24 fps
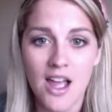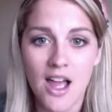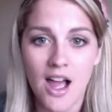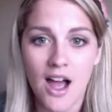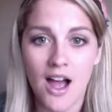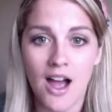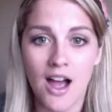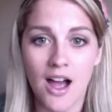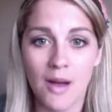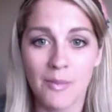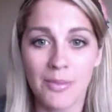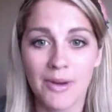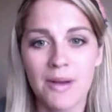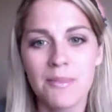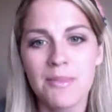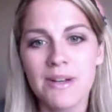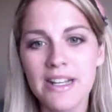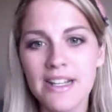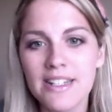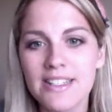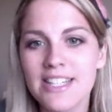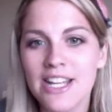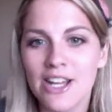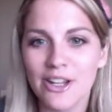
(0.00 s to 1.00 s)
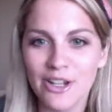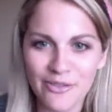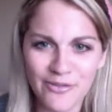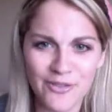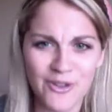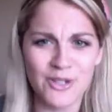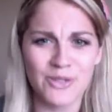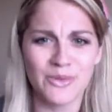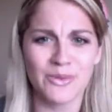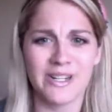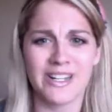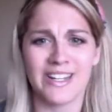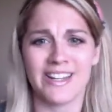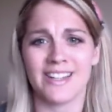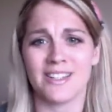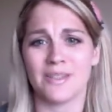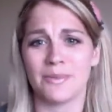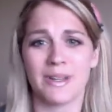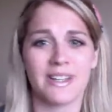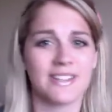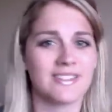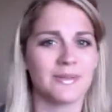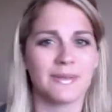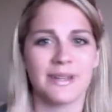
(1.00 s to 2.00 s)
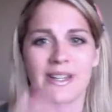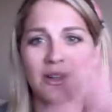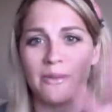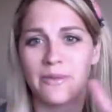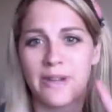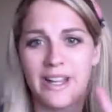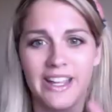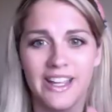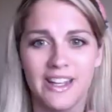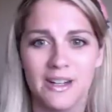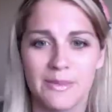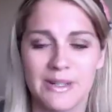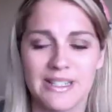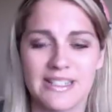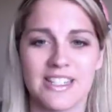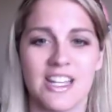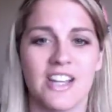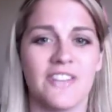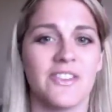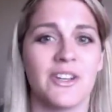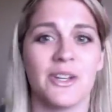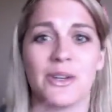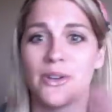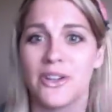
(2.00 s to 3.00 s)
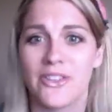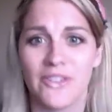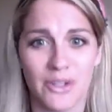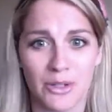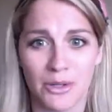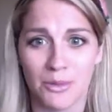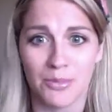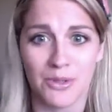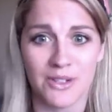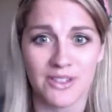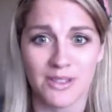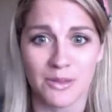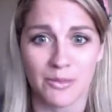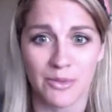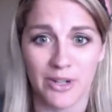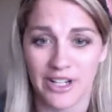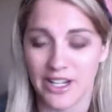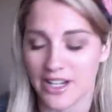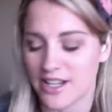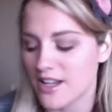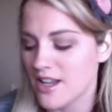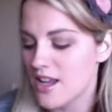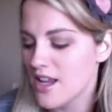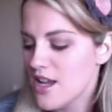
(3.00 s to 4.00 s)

But I'm going to tell you first what it is because I'm getting way ahead of myself and you don't even know what books I'm reading.